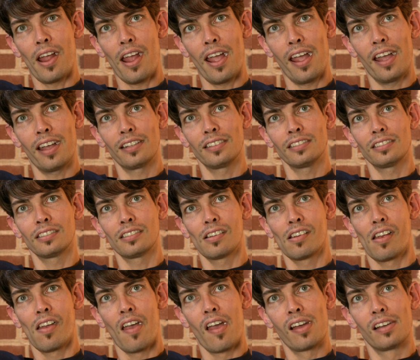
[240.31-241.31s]
hands,
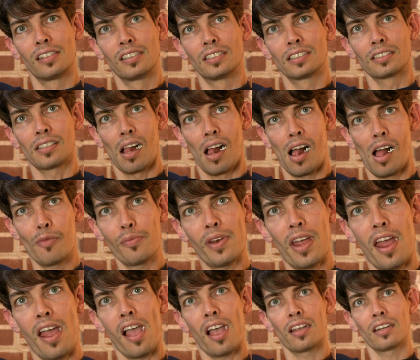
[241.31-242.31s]
calm
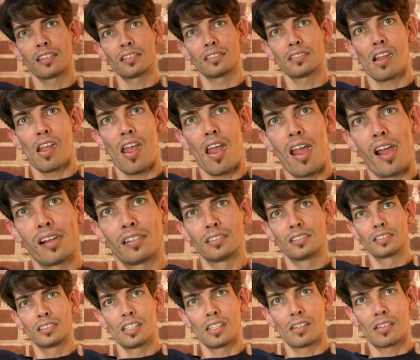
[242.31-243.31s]
down,
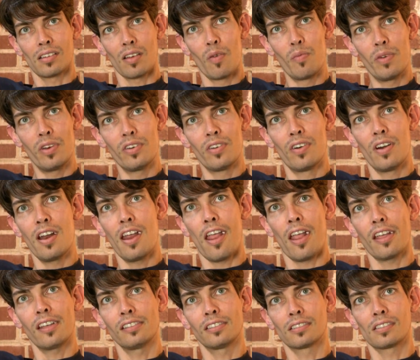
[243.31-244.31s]
get something to
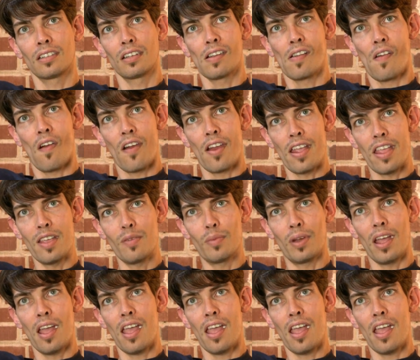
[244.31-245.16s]
drink, eat my